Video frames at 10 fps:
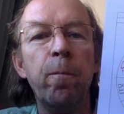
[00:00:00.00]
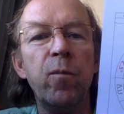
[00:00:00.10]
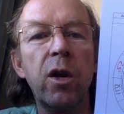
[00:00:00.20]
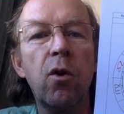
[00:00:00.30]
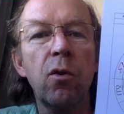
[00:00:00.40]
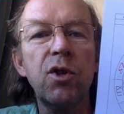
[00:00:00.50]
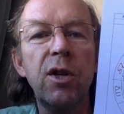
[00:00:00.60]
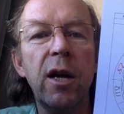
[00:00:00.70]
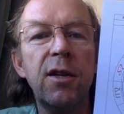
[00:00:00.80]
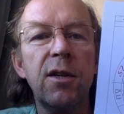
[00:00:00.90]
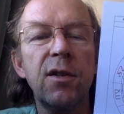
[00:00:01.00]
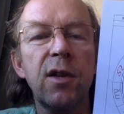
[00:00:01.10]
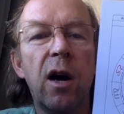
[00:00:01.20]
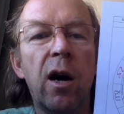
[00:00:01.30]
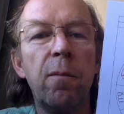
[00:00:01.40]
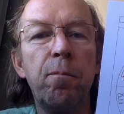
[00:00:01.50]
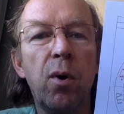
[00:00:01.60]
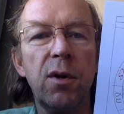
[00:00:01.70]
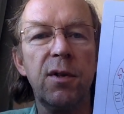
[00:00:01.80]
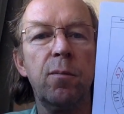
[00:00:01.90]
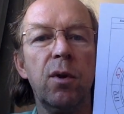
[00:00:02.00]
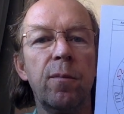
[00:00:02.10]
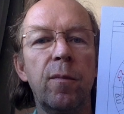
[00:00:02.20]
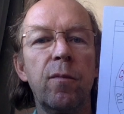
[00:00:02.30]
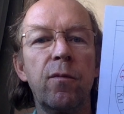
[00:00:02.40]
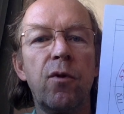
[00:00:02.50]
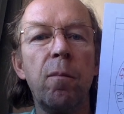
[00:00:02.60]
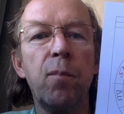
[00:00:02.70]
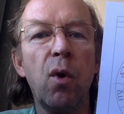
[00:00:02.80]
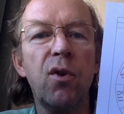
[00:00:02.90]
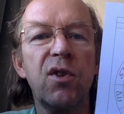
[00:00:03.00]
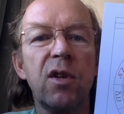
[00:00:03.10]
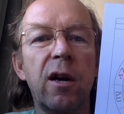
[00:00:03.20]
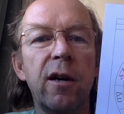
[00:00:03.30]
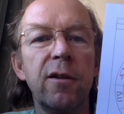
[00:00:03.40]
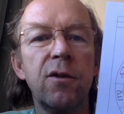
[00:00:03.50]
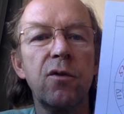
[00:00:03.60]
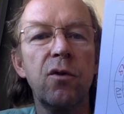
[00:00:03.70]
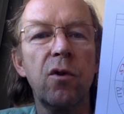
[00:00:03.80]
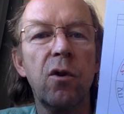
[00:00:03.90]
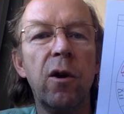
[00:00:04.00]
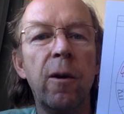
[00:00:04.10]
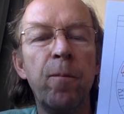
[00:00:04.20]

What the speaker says: Negotiations are possible from both sides, you know.